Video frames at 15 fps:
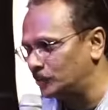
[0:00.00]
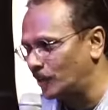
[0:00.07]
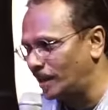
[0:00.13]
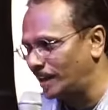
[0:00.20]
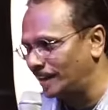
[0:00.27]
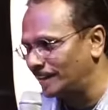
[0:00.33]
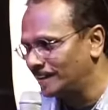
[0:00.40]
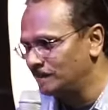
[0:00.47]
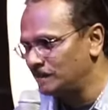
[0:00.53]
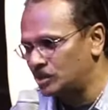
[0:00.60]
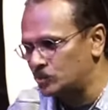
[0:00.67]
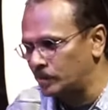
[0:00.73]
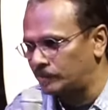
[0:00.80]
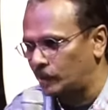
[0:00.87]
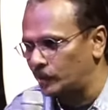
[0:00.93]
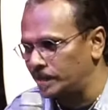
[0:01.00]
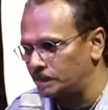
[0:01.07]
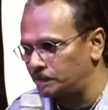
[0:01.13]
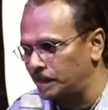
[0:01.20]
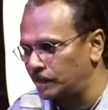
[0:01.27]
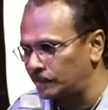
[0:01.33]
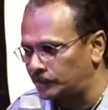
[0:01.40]
Why? Because we've already
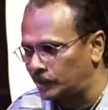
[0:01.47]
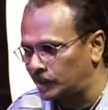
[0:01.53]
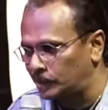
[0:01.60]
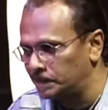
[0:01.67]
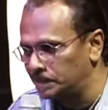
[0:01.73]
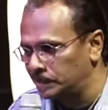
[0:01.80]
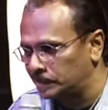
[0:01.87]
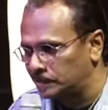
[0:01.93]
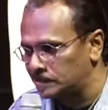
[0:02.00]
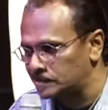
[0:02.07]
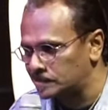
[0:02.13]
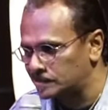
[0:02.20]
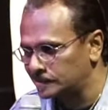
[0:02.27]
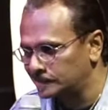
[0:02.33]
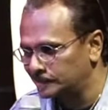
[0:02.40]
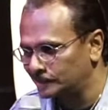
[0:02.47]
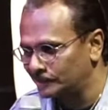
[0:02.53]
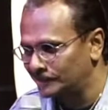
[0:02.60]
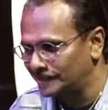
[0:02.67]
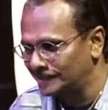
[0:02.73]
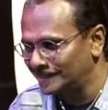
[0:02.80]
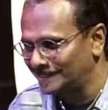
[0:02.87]
paid off our buildings.
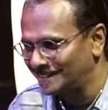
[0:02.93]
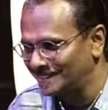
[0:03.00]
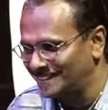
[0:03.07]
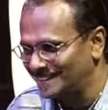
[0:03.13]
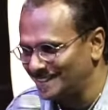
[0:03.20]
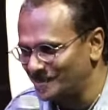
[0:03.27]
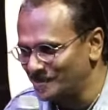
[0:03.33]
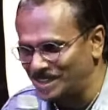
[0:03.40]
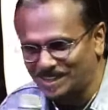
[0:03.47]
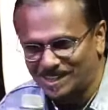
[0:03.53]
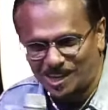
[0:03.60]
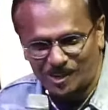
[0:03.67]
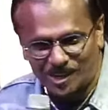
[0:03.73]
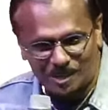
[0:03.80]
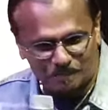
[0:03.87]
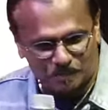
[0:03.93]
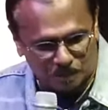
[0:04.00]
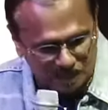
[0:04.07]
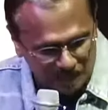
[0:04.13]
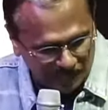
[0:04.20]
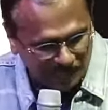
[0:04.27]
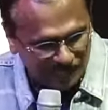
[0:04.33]
We can now help to
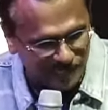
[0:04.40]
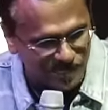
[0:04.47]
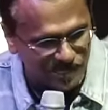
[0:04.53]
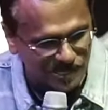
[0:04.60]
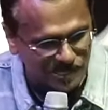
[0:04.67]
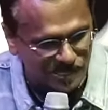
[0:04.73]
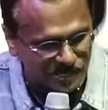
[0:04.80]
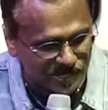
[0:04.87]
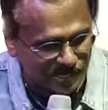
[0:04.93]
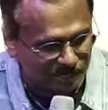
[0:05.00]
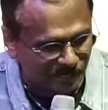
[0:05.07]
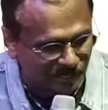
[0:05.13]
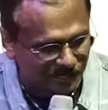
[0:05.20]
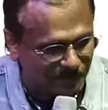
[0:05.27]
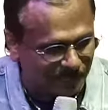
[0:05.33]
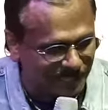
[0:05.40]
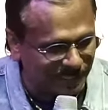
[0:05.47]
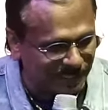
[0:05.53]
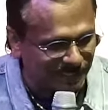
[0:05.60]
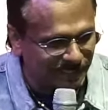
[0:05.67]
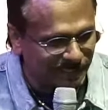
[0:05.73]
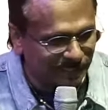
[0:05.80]
build other churches. Come on, amen?
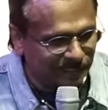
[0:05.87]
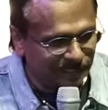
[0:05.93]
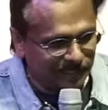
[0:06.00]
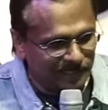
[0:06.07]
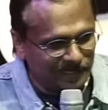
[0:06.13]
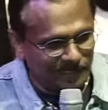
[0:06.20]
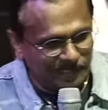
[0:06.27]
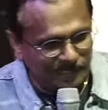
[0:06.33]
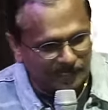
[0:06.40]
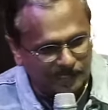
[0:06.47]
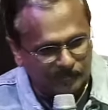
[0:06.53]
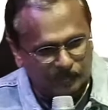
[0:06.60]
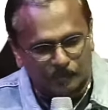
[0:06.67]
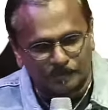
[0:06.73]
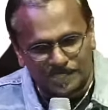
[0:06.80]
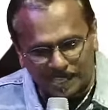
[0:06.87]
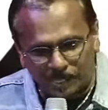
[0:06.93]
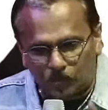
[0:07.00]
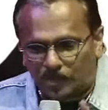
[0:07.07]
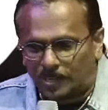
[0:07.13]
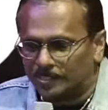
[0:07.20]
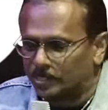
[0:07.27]
From day
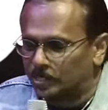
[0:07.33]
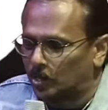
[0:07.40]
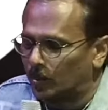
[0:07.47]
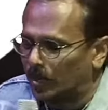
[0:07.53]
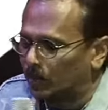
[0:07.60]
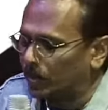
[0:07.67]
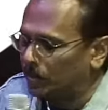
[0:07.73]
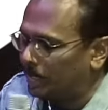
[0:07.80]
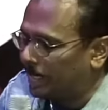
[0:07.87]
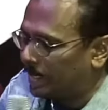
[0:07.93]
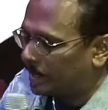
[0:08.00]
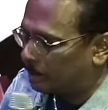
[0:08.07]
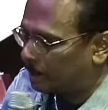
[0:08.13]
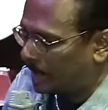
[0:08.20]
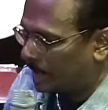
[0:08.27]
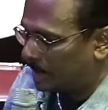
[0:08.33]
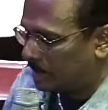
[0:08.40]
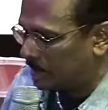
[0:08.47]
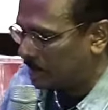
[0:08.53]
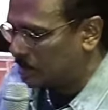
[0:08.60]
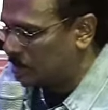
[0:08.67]
one, you know, when we began to pioneer the